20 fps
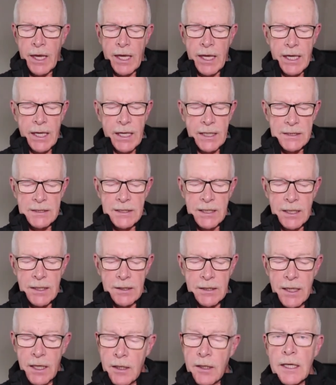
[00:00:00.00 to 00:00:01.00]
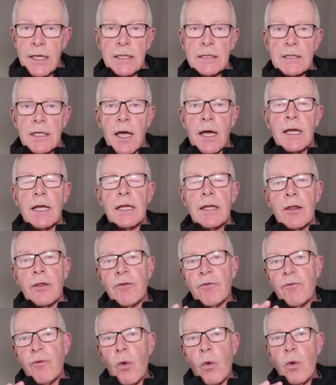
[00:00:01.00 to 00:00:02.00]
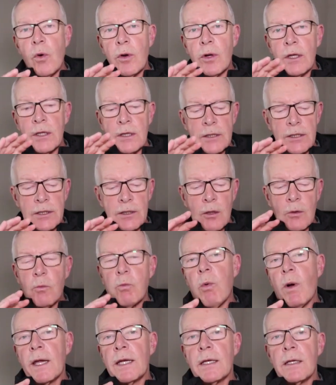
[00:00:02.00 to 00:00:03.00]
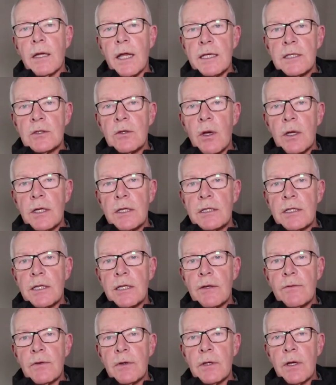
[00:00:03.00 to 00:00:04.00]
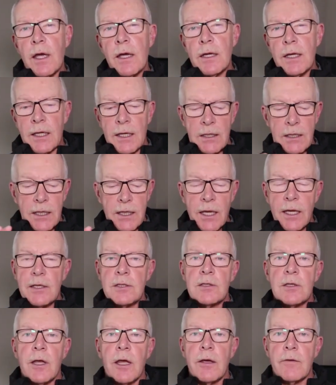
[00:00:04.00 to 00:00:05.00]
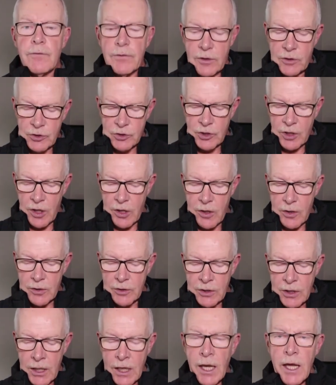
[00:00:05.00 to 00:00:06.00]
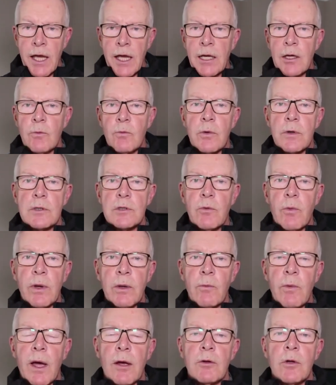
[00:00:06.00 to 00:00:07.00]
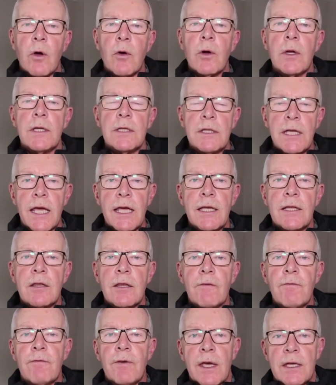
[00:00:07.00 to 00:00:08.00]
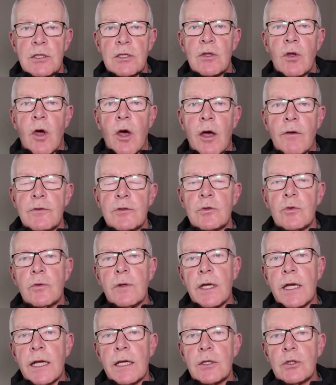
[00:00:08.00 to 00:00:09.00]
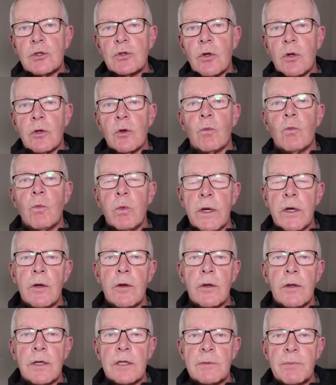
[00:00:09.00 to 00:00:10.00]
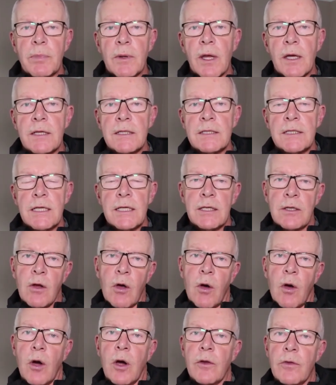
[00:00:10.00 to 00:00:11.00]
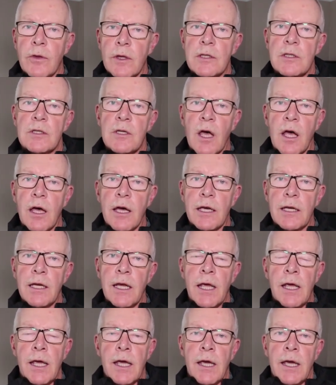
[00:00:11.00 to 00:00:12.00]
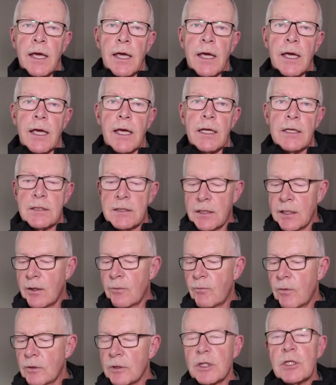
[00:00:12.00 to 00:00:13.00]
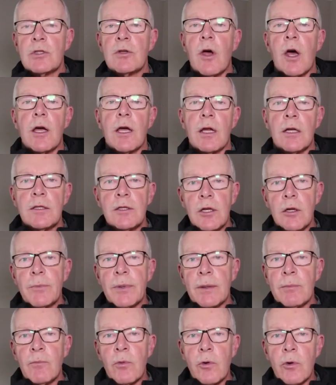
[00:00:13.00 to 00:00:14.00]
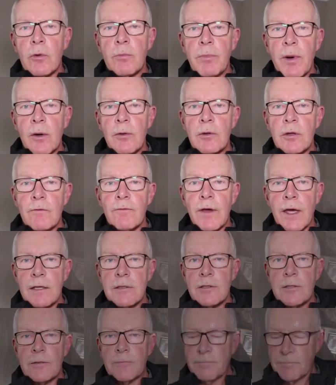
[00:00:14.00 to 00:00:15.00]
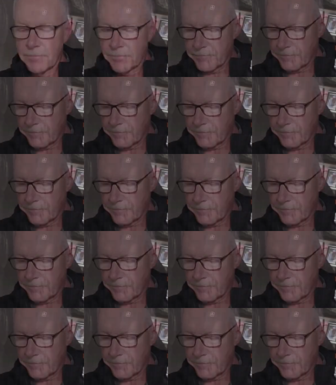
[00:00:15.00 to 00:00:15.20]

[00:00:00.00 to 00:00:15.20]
And yeah, it's got 4 little white lights on it to give you an indication of the charge, and it works quite well. Now I'm going to take the vest off so that I can show you where this plugs in on the side, and we'll just talk a little bit more about the vest.